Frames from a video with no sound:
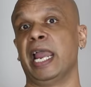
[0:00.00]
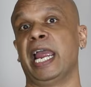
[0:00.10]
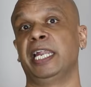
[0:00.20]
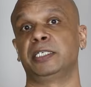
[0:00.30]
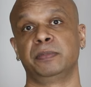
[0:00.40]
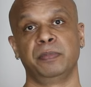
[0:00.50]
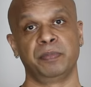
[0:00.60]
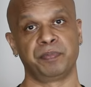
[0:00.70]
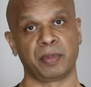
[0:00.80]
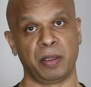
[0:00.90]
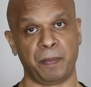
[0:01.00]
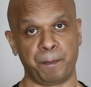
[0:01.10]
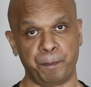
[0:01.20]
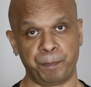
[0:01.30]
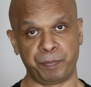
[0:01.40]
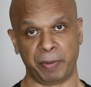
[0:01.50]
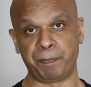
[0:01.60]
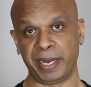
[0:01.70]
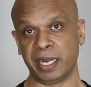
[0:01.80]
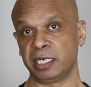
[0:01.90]
and
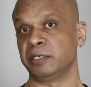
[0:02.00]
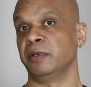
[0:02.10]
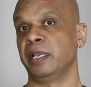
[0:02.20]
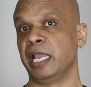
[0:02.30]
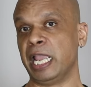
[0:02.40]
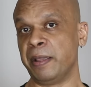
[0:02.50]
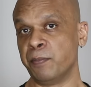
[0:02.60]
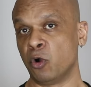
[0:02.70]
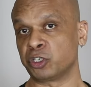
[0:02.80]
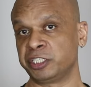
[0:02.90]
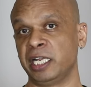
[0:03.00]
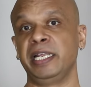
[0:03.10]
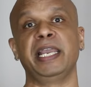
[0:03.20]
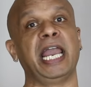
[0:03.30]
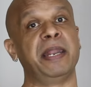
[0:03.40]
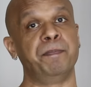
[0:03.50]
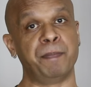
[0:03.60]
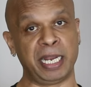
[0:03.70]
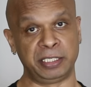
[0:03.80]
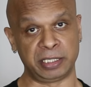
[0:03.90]
prepared emotionally and
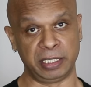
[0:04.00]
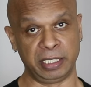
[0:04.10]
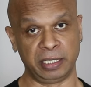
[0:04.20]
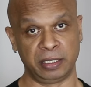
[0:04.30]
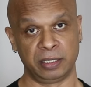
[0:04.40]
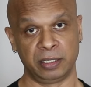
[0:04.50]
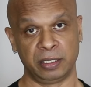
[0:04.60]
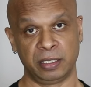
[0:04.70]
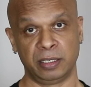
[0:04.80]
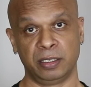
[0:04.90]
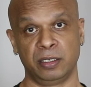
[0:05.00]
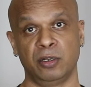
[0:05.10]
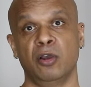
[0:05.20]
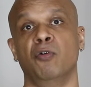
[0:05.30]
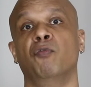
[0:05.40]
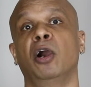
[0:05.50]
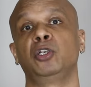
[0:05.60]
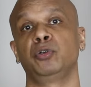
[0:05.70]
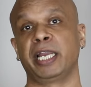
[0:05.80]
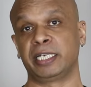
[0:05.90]
mentally,
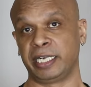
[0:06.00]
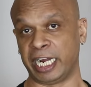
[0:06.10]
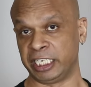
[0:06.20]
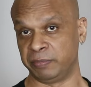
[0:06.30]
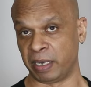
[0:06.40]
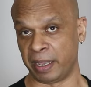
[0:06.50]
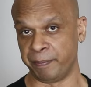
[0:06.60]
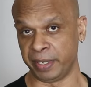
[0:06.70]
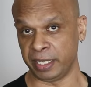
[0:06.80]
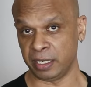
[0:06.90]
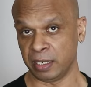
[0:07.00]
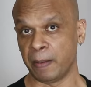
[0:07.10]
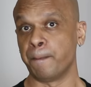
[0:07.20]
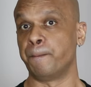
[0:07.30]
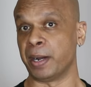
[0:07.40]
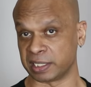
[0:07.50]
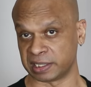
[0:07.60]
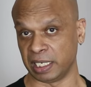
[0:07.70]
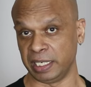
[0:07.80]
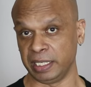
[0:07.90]
want to get guided by me
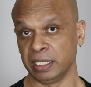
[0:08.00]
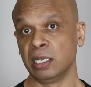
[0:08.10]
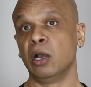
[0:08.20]
personally,